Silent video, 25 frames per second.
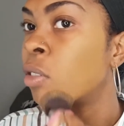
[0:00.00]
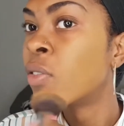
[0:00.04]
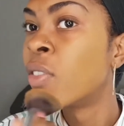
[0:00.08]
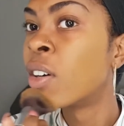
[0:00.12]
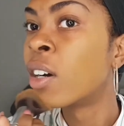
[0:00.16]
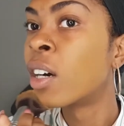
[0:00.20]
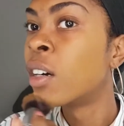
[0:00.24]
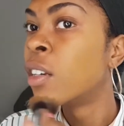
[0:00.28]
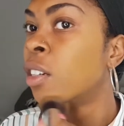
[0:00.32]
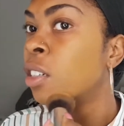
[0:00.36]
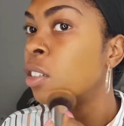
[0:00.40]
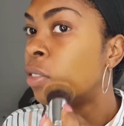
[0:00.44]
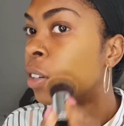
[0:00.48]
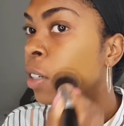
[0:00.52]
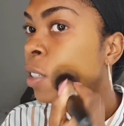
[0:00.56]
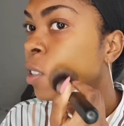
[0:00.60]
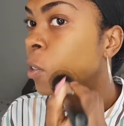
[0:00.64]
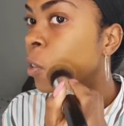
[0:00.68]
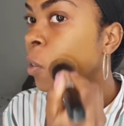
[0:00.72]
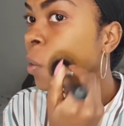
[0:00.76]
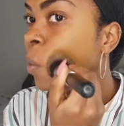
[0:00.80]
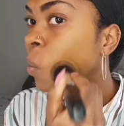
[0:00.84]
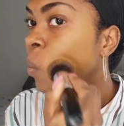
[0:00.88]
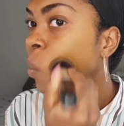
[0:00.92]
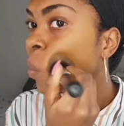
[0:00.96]
without colour
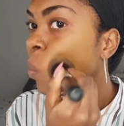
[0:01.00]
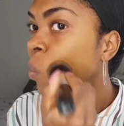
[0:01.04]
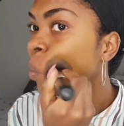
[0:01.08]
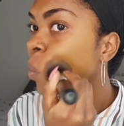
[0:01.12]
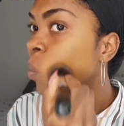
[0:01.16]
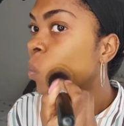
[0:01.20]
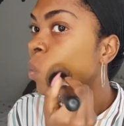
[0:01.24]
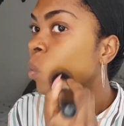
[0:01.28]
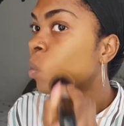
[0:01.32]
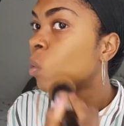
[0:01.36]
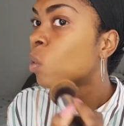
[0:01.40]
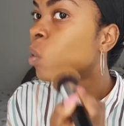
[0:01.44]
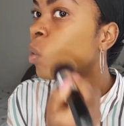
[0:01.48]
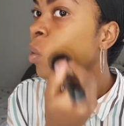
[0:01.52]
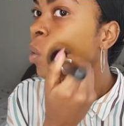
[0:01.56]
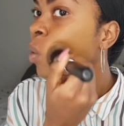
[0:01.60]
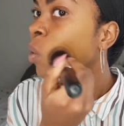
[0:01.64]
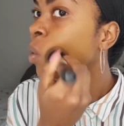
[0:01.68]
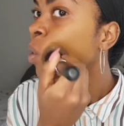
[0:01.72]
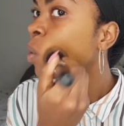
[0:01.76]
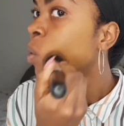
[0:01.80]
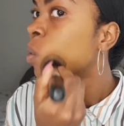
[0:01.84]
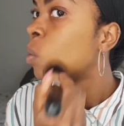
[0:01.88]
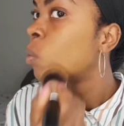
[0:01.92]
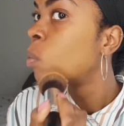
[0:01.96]
correcting.
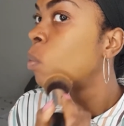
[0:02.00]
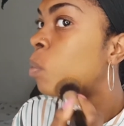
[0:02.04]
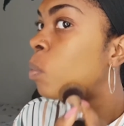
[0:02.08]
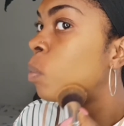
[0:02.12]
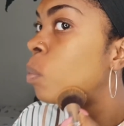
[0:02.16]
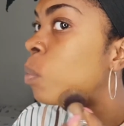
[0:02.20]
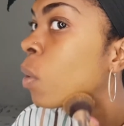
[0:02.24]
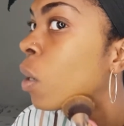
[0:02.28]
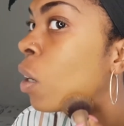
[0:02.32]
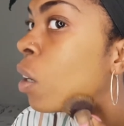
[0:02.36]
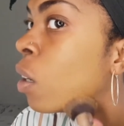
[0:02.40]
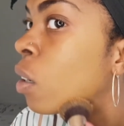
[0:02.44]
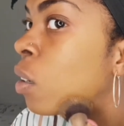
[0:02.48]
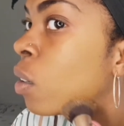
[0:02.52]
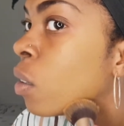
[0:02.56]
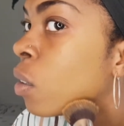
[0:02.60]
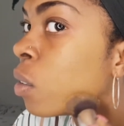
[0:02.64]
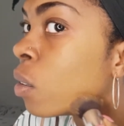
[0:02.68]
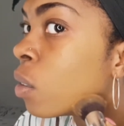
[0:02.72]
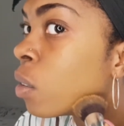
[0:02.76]
But...